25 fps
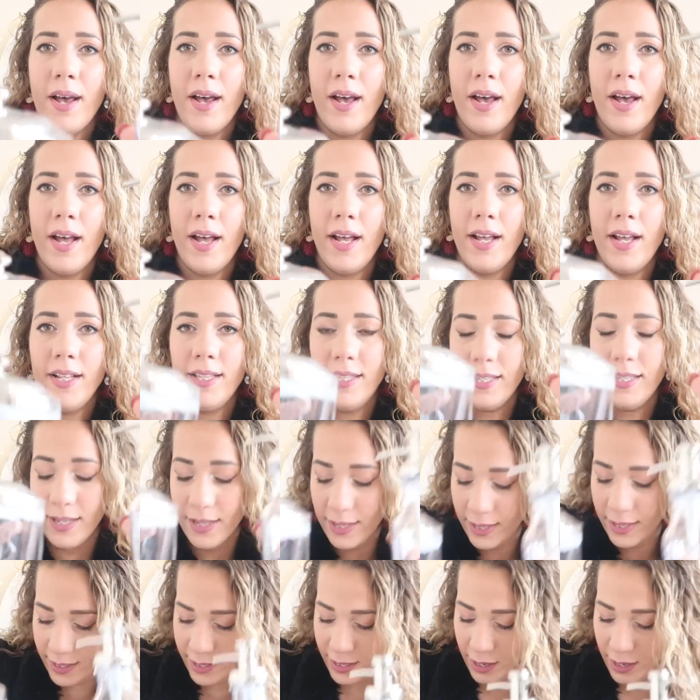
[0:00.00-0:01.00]
buds
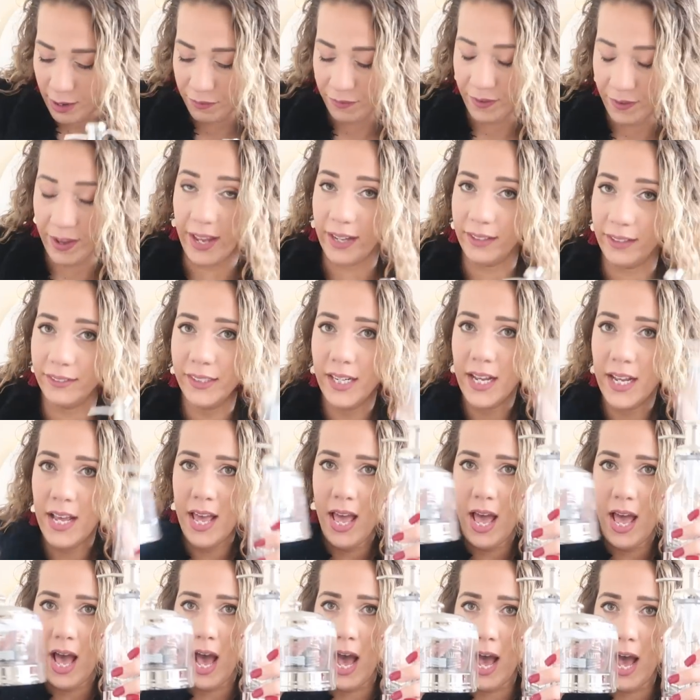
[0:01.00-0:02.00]
and stuff in.
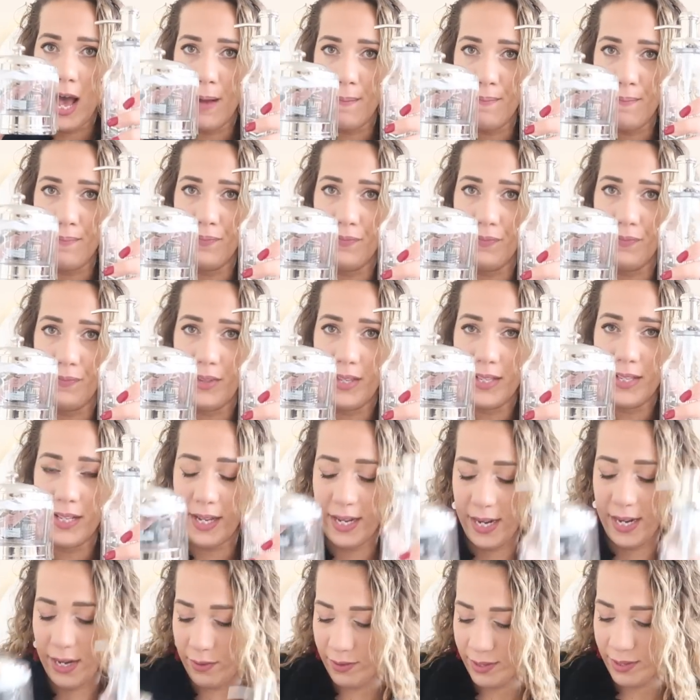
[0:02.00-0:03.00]
It's
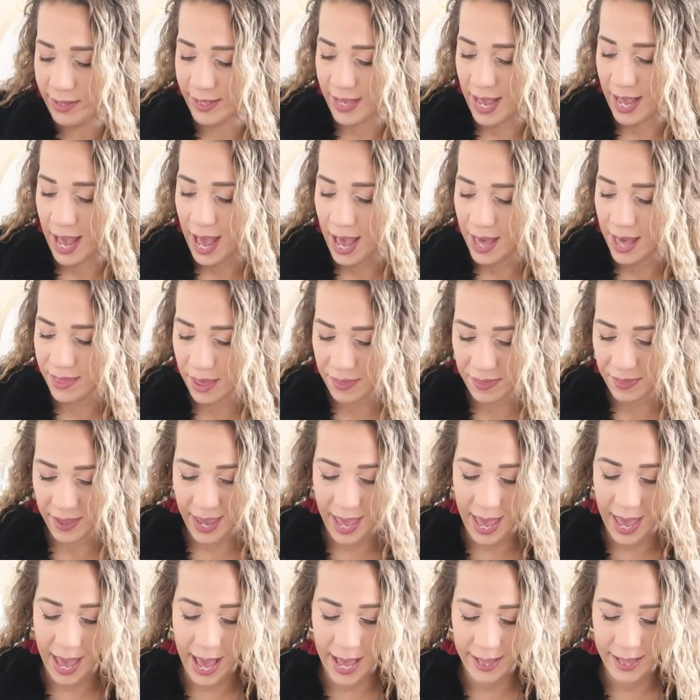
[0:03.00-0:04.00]
like a little set. And then
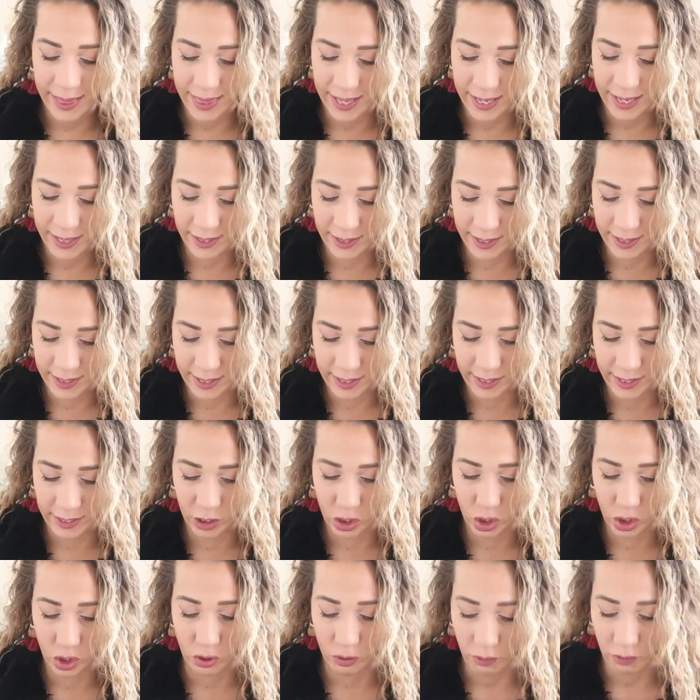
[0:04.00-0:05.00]
they had this
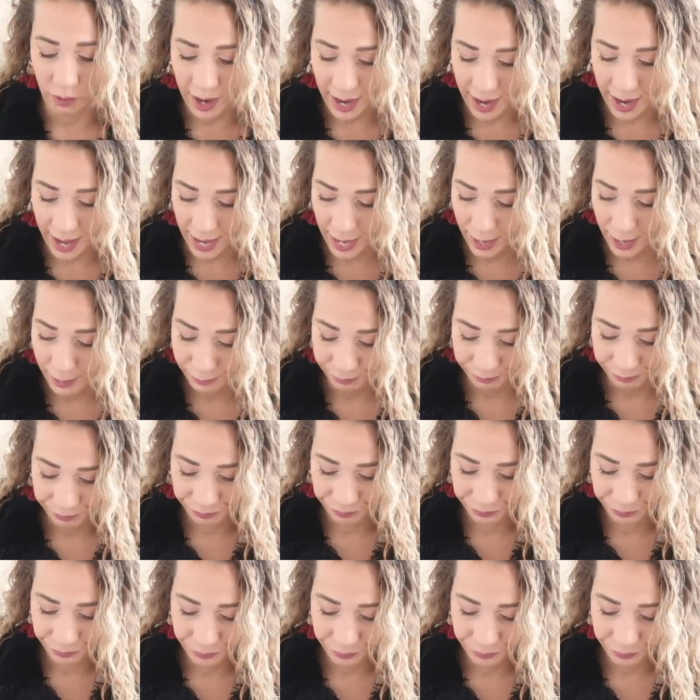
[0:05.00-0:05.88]
tray,